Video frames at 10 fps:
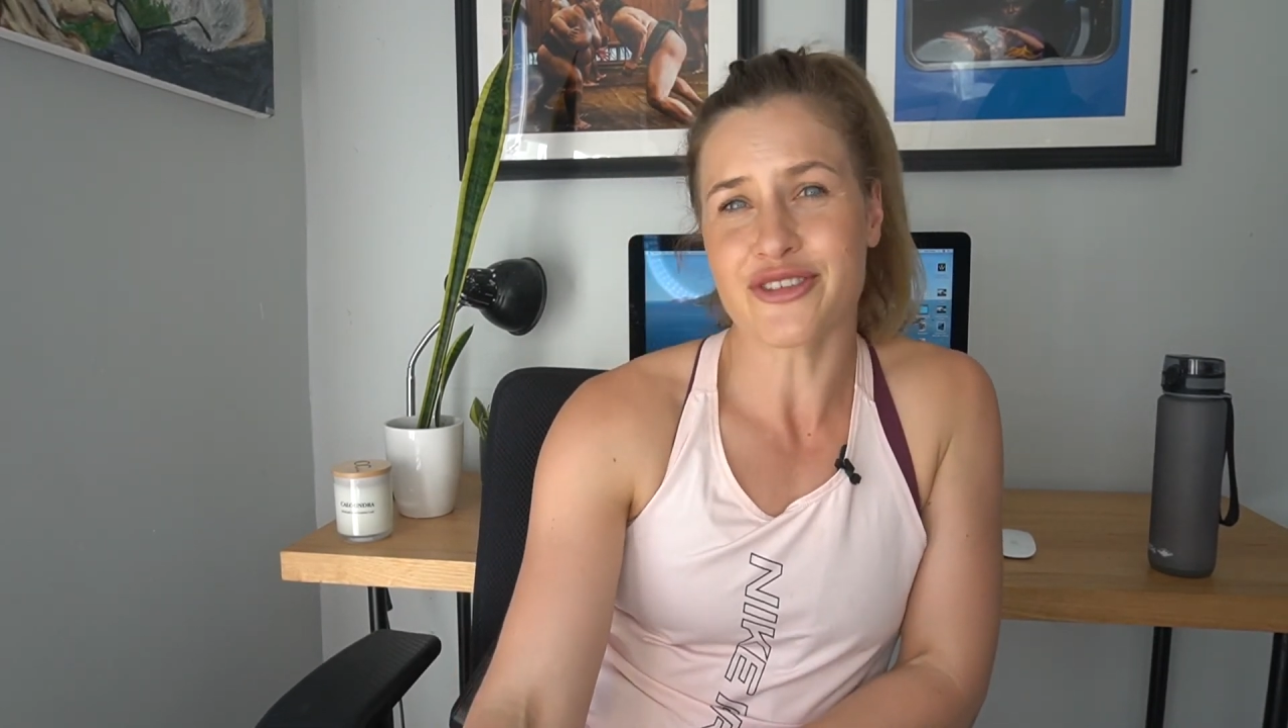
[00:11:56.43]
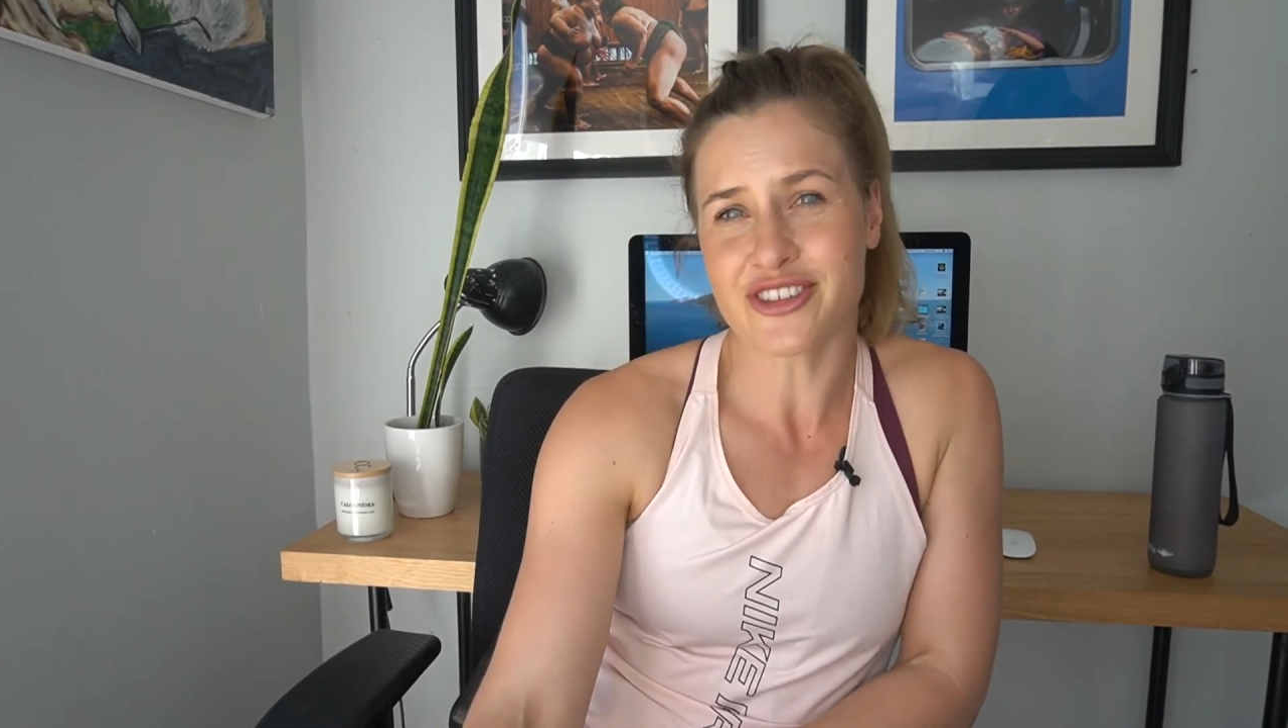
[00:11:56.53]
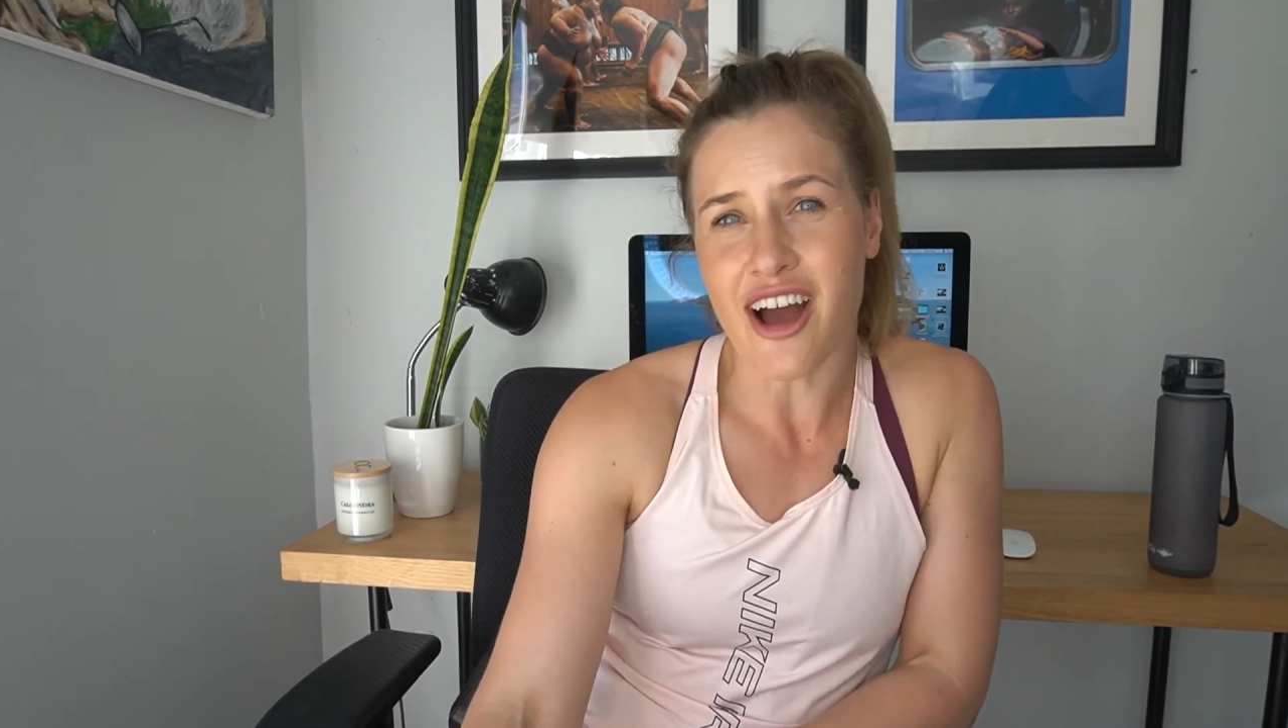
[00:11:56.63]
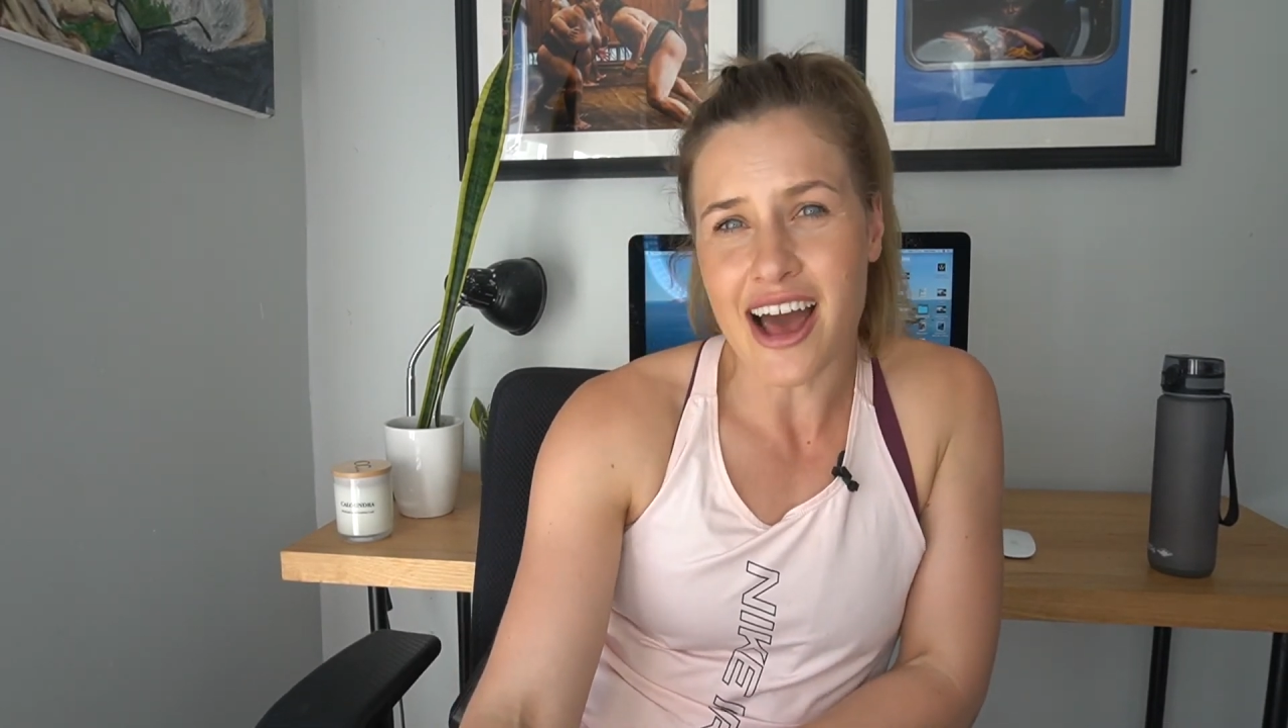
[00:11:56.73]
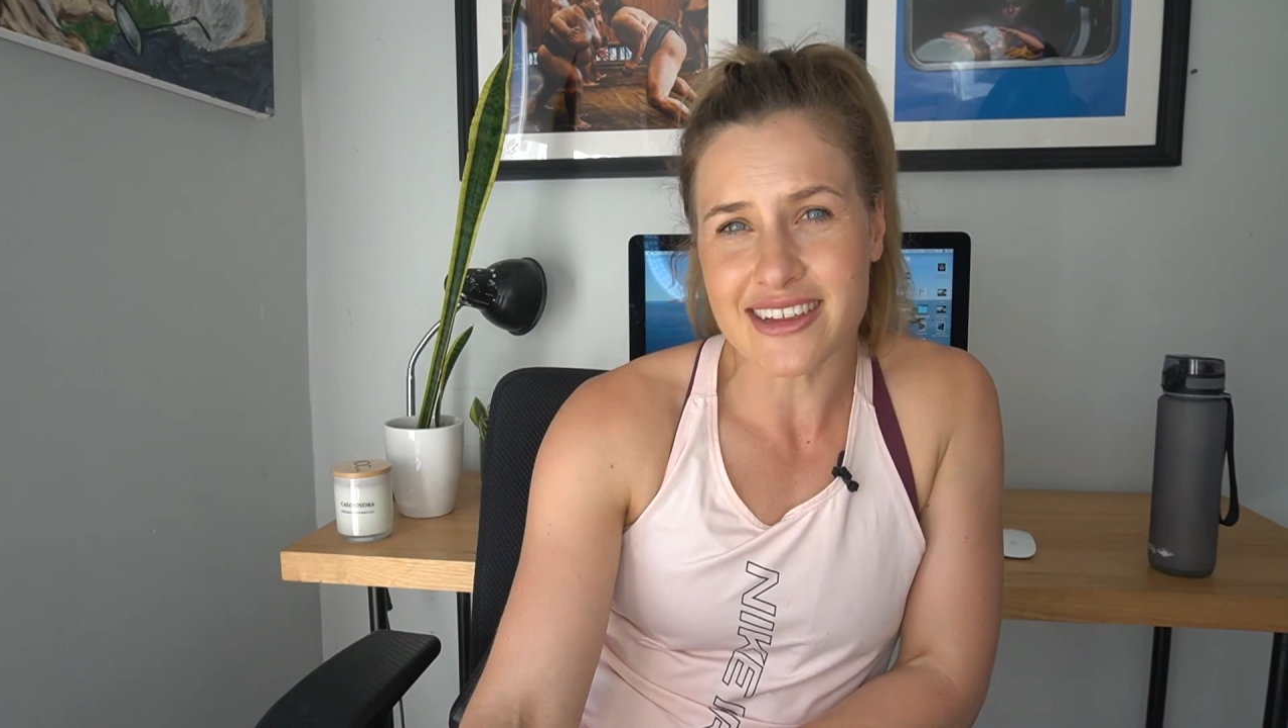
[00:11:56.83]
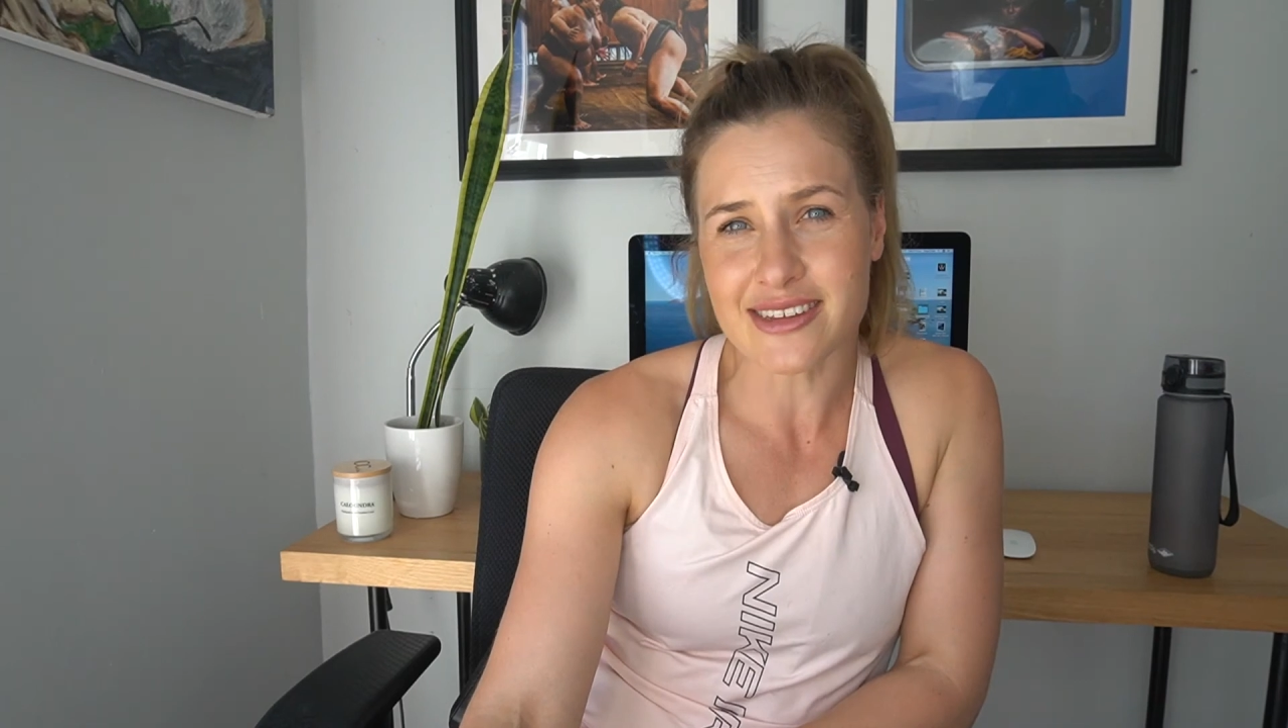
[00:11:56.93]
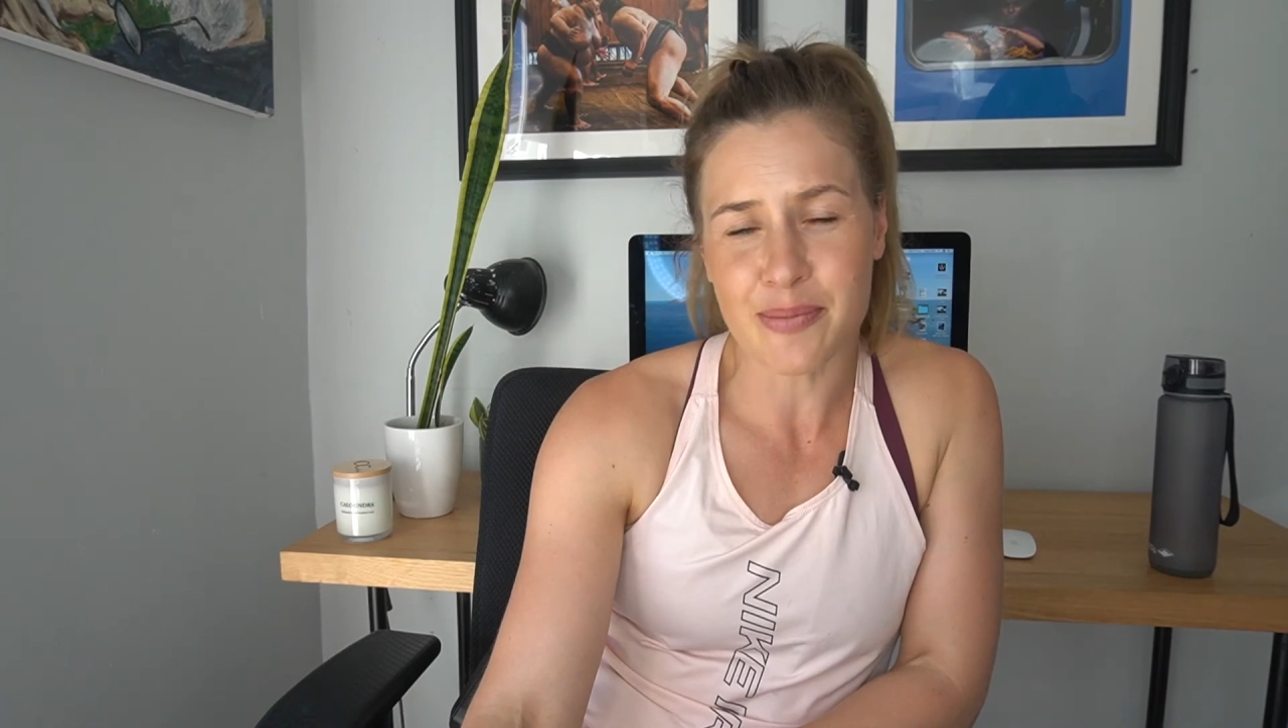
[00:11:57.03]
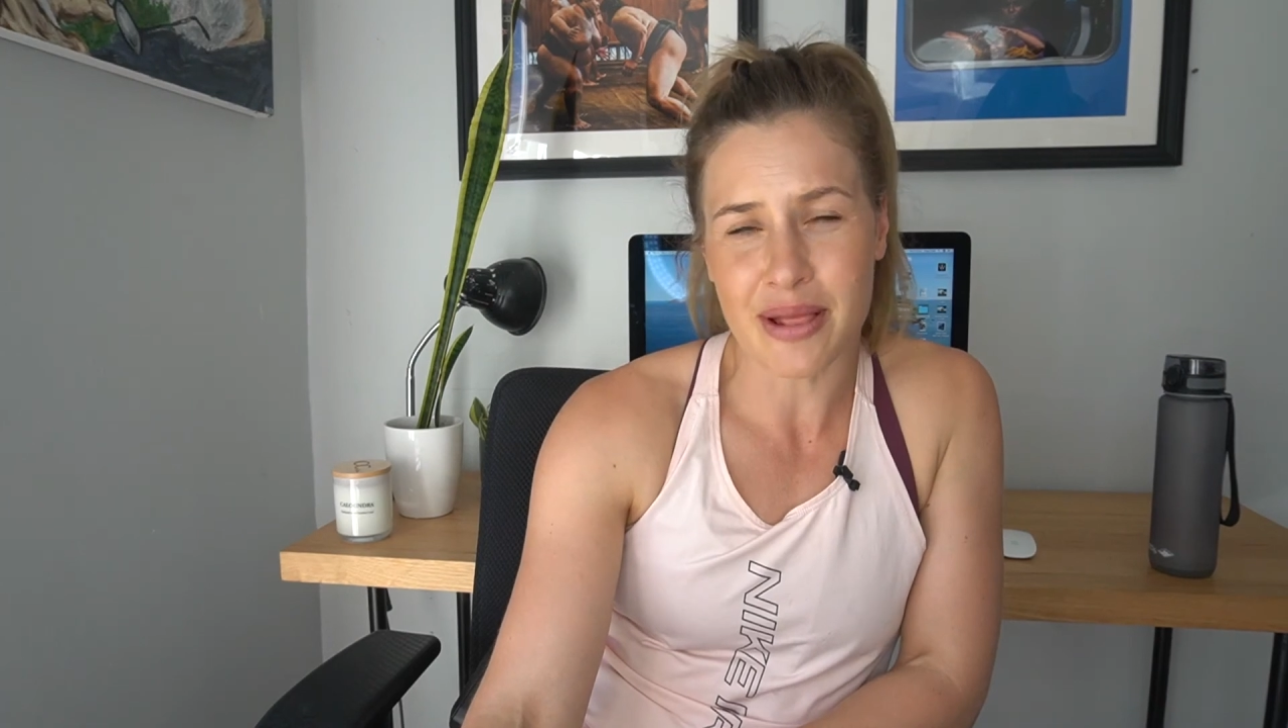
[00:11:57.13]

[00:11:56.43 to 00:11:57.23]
Skylar's